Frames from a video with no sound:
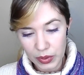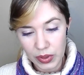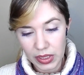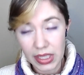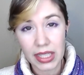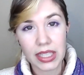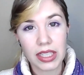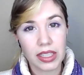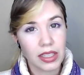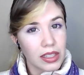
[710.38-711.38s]
Good.
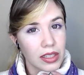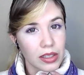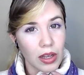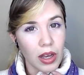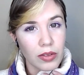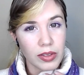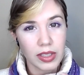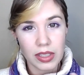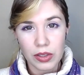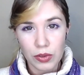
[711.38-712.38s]
Any
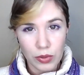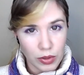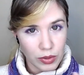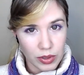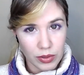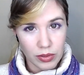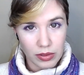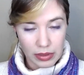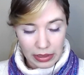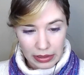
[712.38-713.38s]
coughing, sore throat?
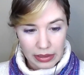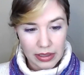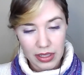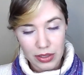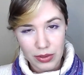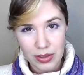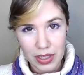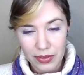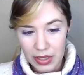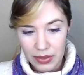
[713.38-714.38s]
I know it's
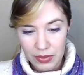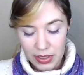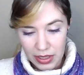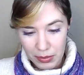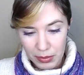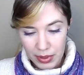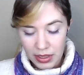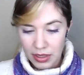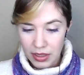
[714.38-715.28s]
kind of an iffy time to be